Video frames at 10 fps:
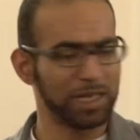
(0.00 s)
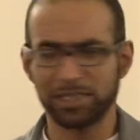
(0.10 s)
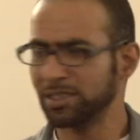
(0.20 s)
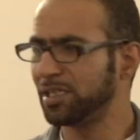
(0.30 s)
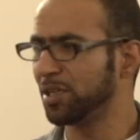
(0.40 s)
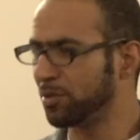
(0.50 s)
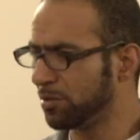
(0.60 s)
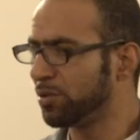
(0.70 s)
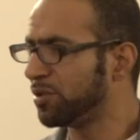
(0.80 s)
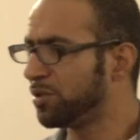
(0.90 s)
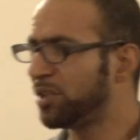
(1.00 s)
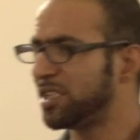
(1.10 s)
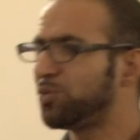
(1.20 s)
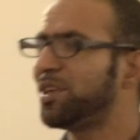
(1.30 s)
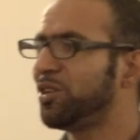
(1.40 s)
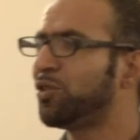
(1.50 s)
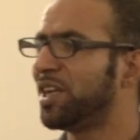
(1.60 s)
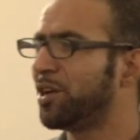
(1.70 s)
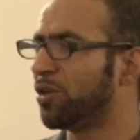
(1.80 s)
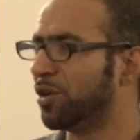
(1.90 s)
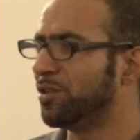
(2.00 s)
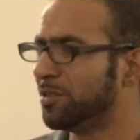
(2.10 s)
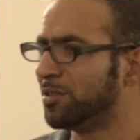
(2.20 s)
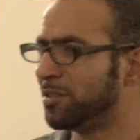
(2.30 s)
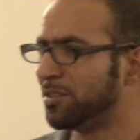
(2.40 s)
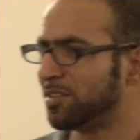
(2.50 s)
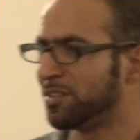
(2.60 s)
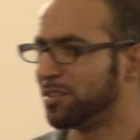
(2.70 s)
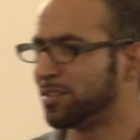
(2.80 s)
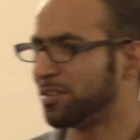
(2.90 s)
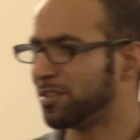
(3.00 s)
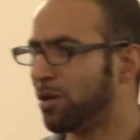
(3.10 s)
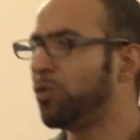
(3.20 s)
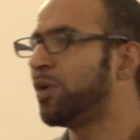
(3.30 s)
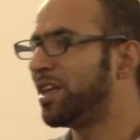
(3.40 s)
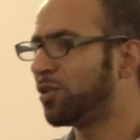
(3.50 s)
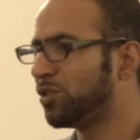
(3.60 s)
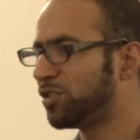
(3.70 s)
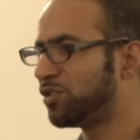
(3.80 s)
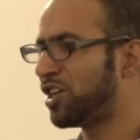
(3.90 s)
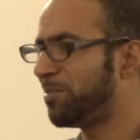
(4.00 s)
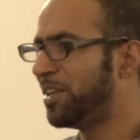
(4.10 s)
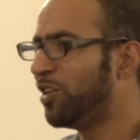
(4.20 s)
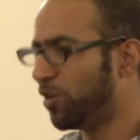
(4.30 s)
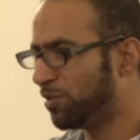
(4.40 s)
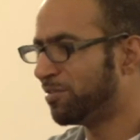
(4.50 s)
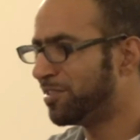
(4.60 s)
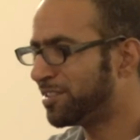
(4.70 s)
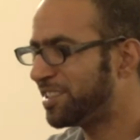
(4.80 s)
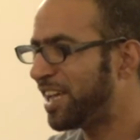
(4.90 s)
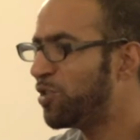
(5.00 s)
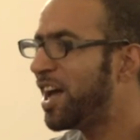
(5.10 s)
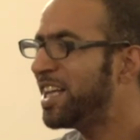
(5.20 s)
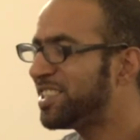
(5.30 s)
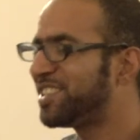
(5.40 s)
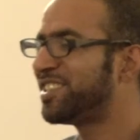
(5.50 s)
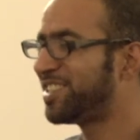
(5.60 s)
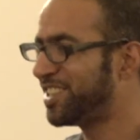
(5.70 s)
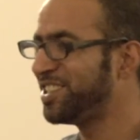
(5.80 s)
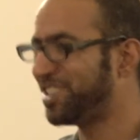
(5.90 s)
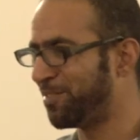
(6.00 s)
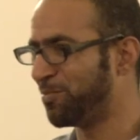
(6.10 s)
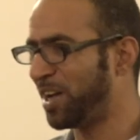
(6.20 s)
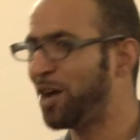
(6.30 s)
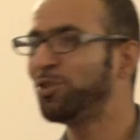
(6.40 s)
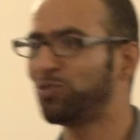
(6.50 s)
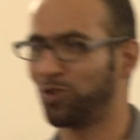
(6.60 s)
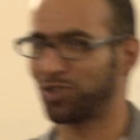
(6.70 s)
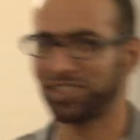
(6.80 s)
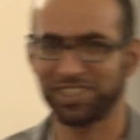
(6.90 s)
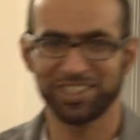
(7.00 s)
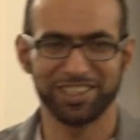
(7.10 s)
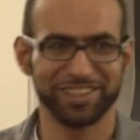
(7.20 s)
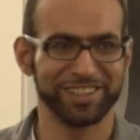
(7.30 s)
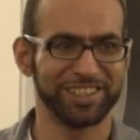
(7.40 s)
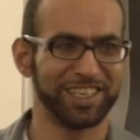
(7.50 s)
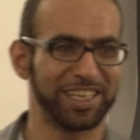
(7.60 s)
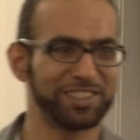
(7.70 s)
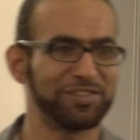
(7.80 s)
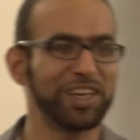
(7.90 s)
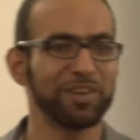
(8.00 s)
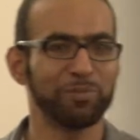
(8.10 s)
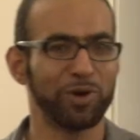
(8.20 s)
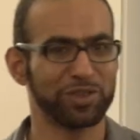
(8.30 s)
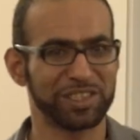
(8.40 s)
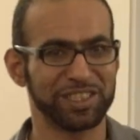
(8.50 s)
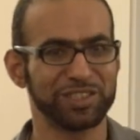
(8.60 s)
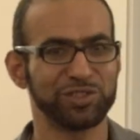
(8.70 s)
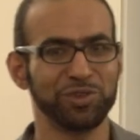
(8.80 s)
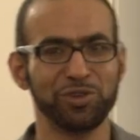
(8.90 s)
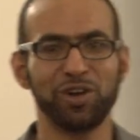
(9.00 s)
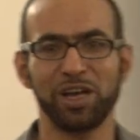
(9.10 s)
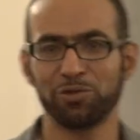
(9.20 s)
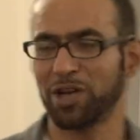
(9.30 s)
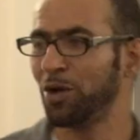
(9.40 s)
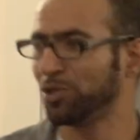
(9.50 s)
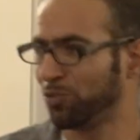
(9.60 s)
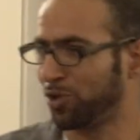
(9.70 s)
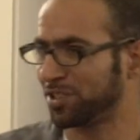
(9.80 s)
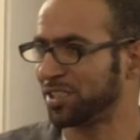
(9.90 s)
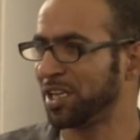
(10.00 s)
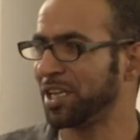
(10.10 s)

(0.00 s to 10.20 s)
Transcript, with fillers: and they say, you, you guys, where are you gonna go? or oh, when I go to Germany. No, the US system, how it works. it's very important to know how, how it works.